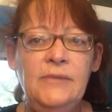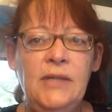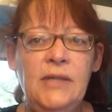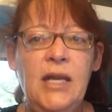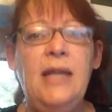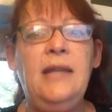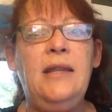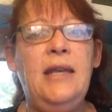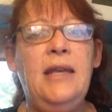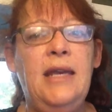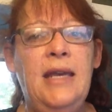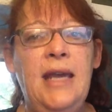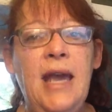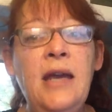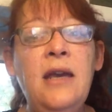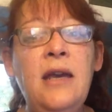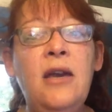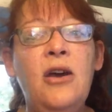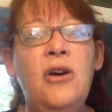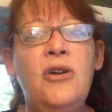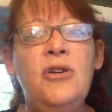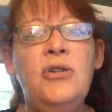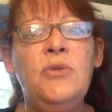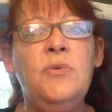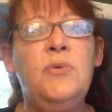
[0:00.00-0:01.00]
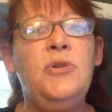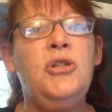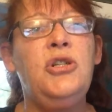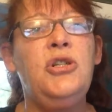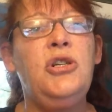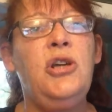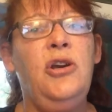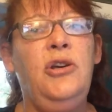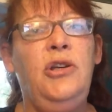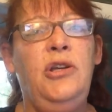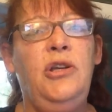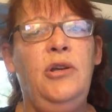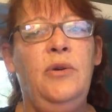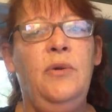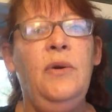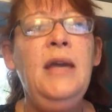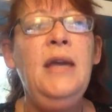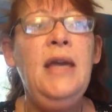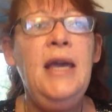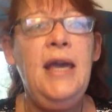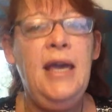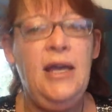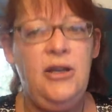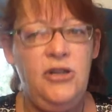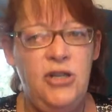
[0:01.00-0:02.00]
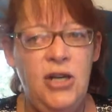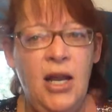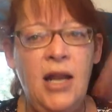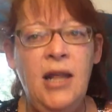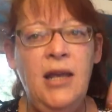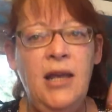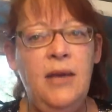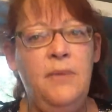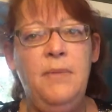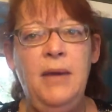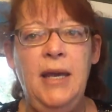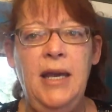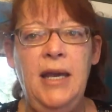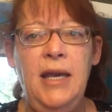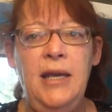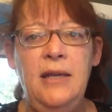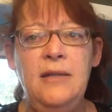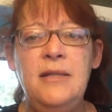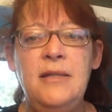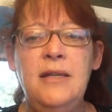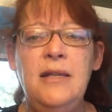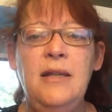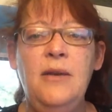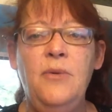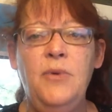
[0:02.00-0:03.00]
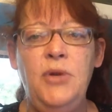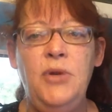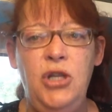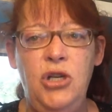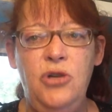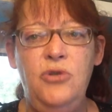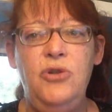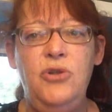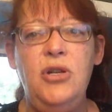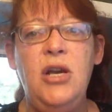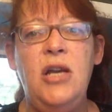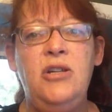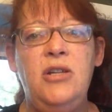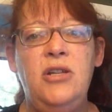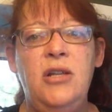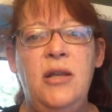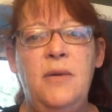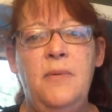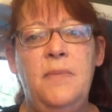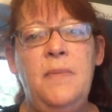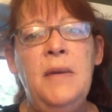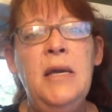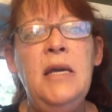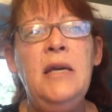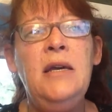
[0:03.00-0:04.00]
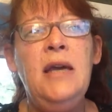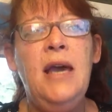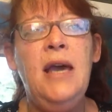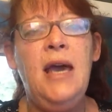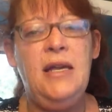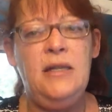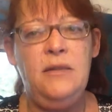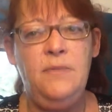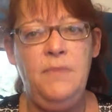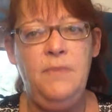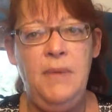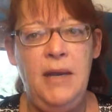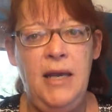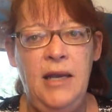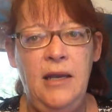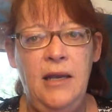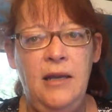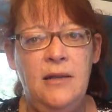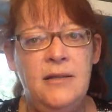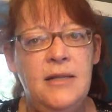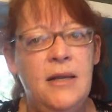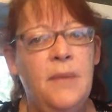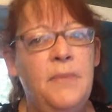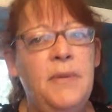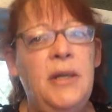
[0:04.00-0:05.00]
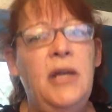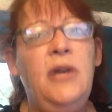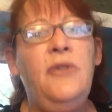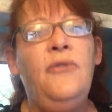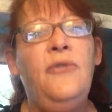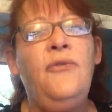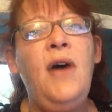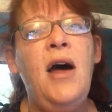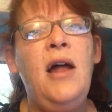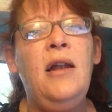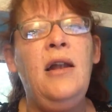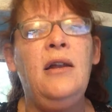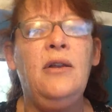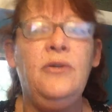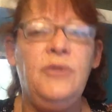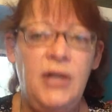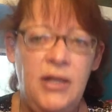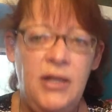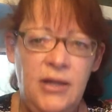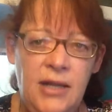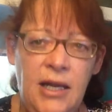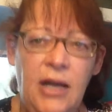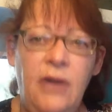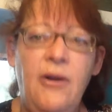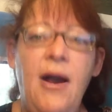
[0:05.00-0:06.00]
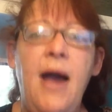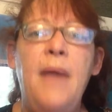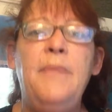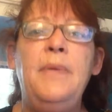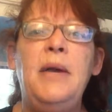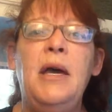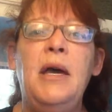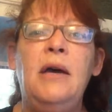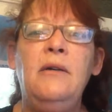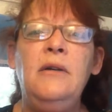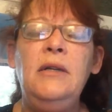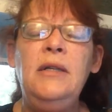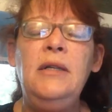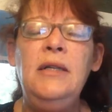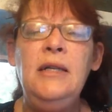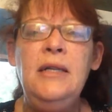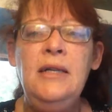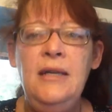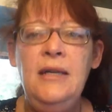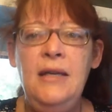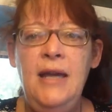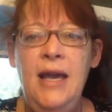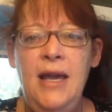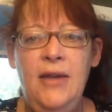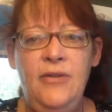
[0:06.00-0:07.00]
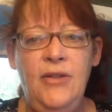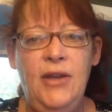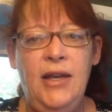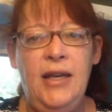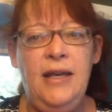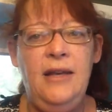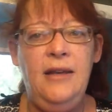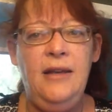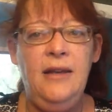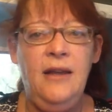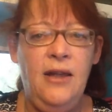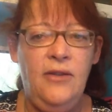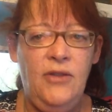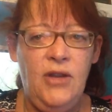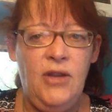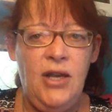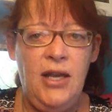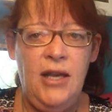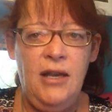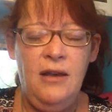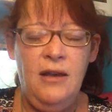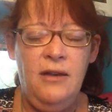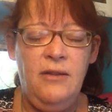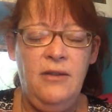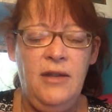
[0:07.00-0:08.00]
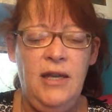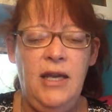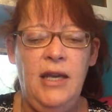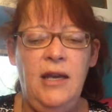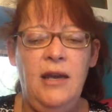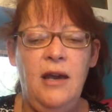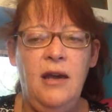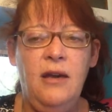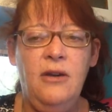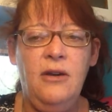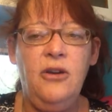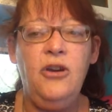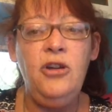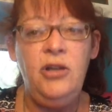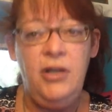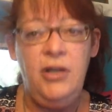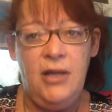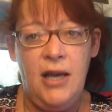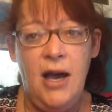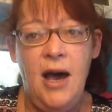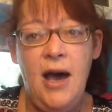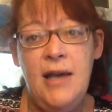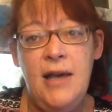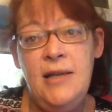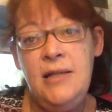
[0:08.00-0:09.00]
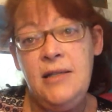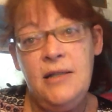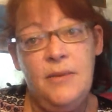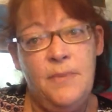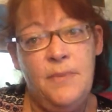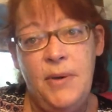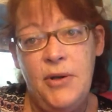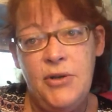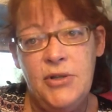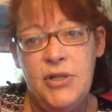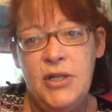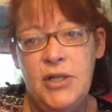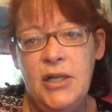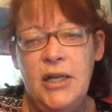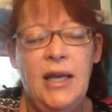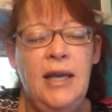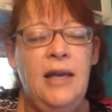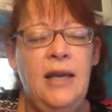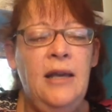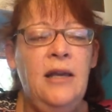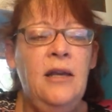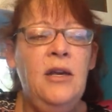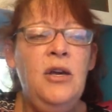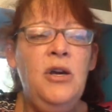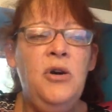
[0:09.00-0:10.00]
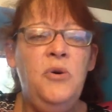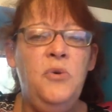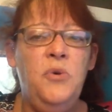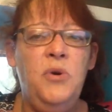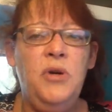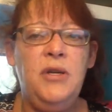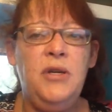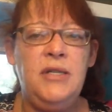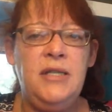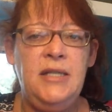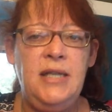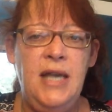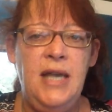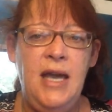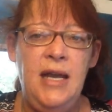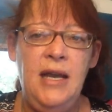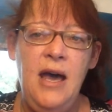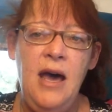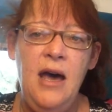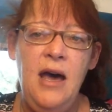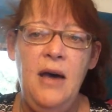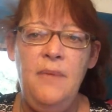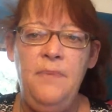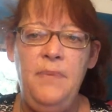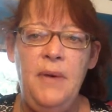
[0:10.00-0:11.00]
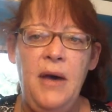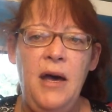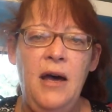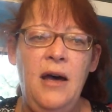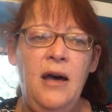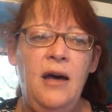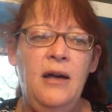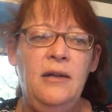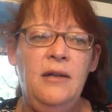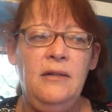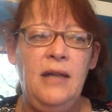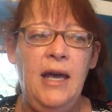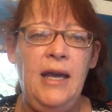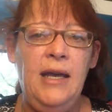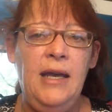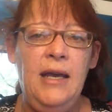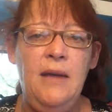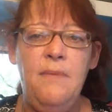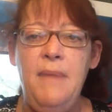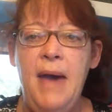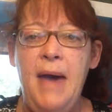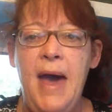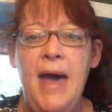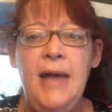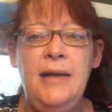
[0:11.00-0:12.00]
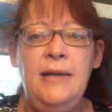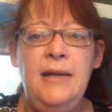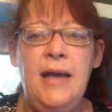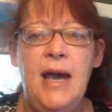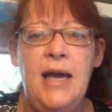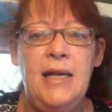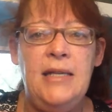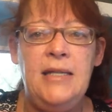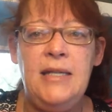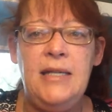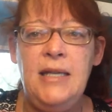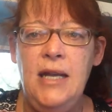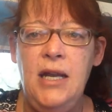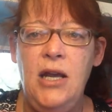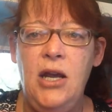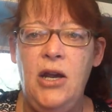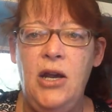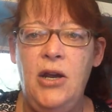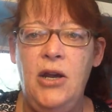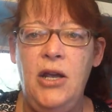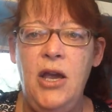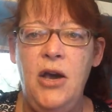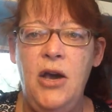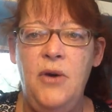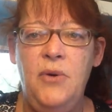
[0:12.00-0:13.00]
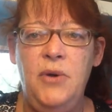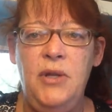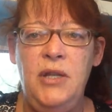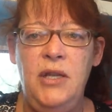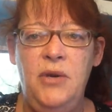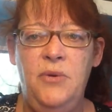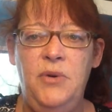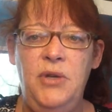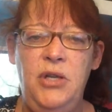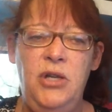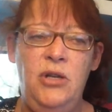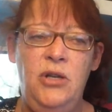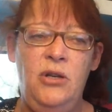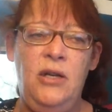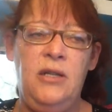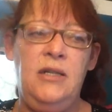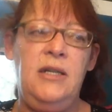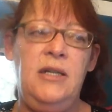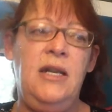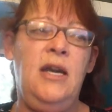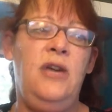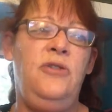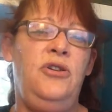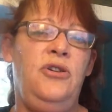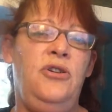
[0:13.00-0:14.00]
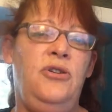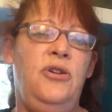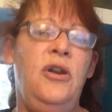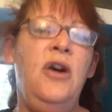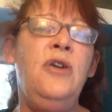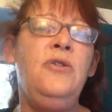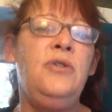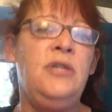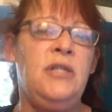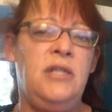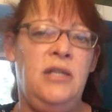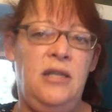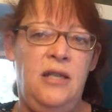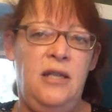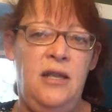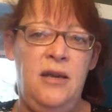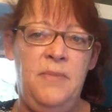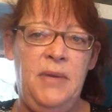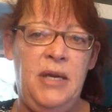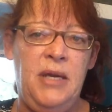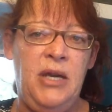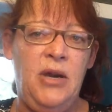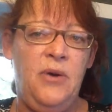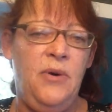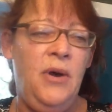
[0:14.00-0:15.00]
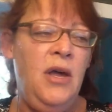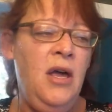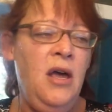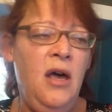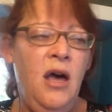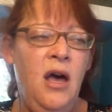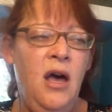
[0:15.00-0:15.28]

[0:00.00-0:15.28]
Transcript: Like the geckos will show you angelic beings, and then when you judge them as being something to follow, then they grab you. And the good guys, supposedly, will set up like a bad guy scenario. And then when you look down your nose to them and go,